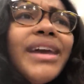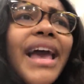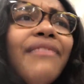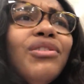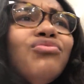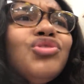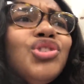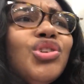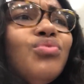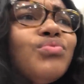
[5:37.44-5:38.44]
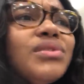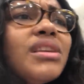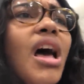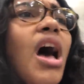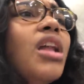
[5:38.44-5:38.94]
ain't have no juice.
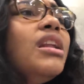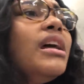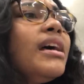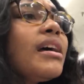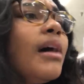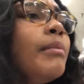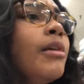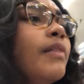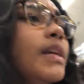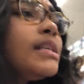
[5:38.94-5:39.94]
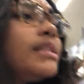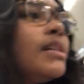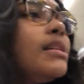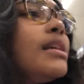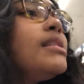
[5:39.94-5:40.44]
Look, Amira, this
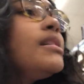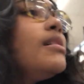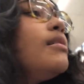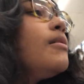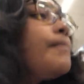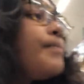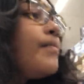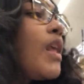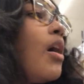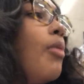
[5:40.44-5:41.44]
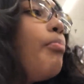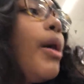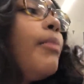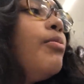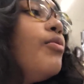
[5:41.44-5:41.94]
the this the
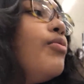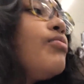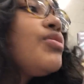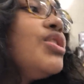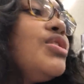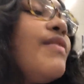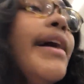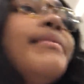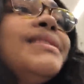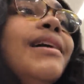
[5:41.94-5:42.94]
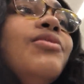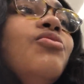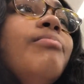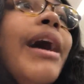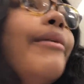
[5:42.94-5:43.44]
purple ginger ale I was telling
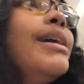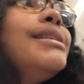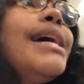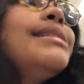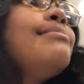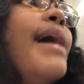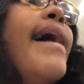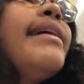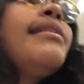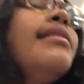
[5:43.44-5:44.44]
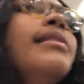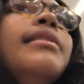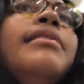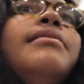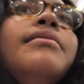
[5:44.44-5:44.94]
you about. It tastes mad
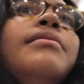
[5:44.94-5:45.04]
good.